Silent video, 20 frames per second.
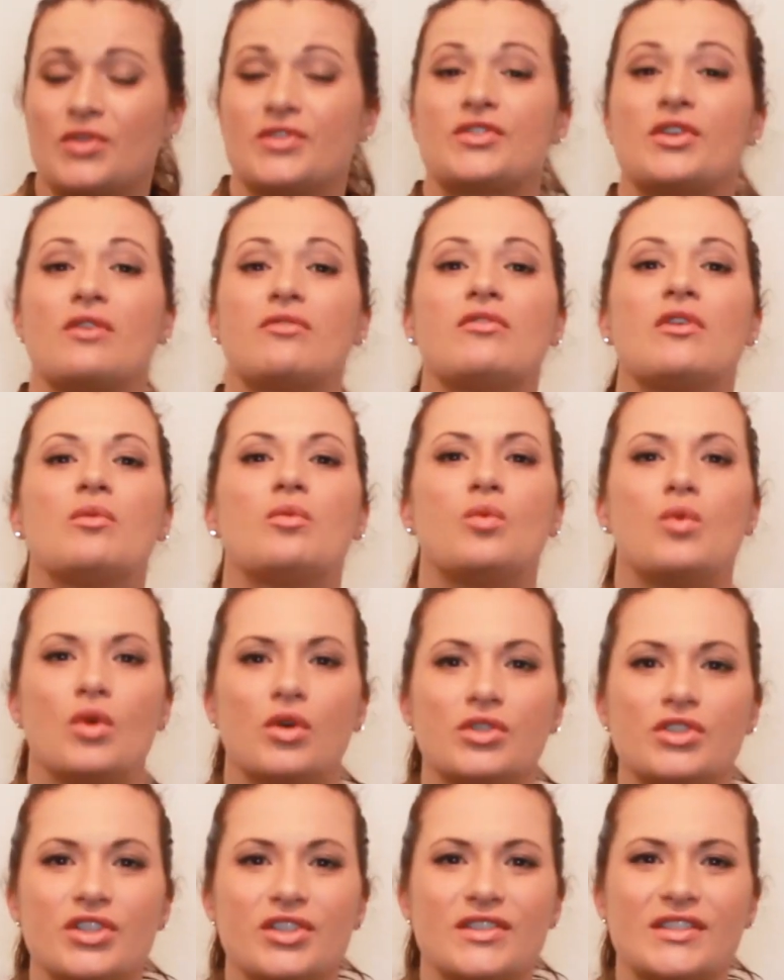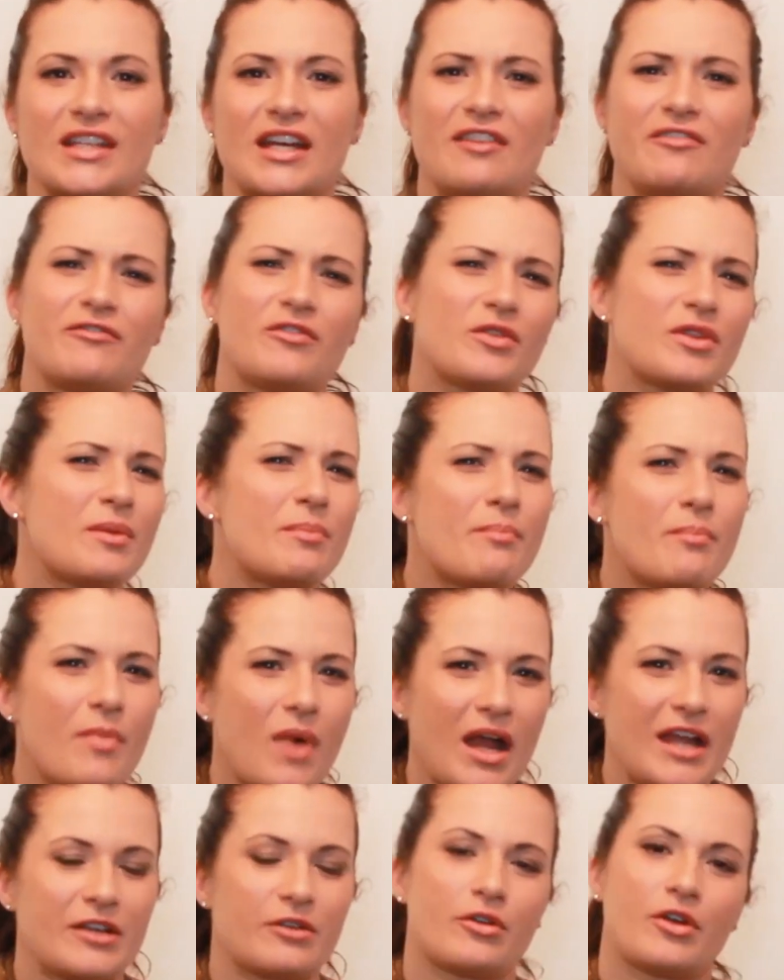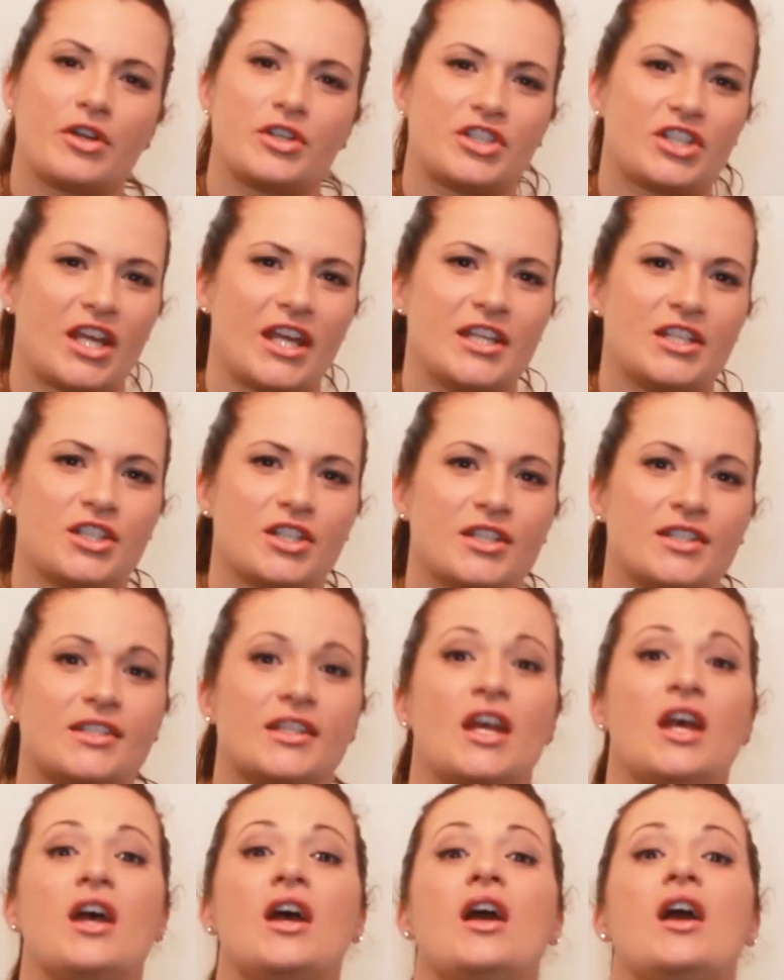so reward yourself for the micro changes